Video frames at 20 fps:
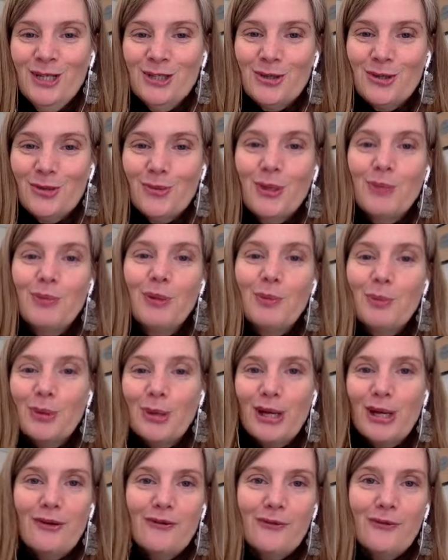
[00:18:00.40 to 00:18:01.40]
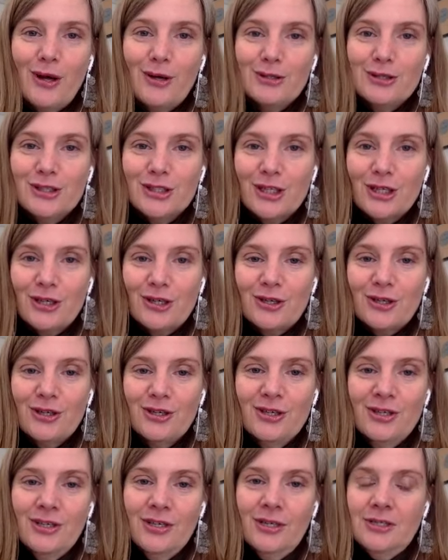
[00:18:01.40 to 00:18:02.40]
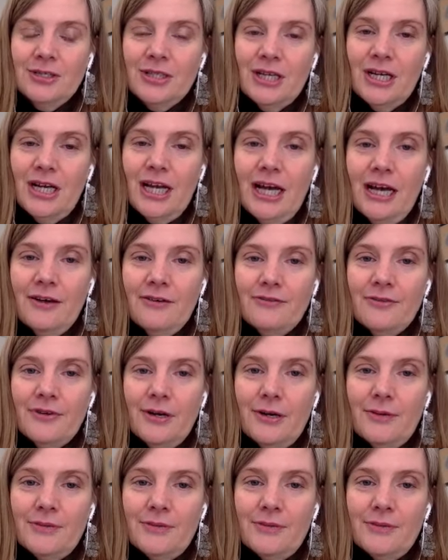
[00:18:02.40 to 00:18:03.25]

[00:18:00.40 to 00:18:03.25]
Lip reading: three people have volunteered to have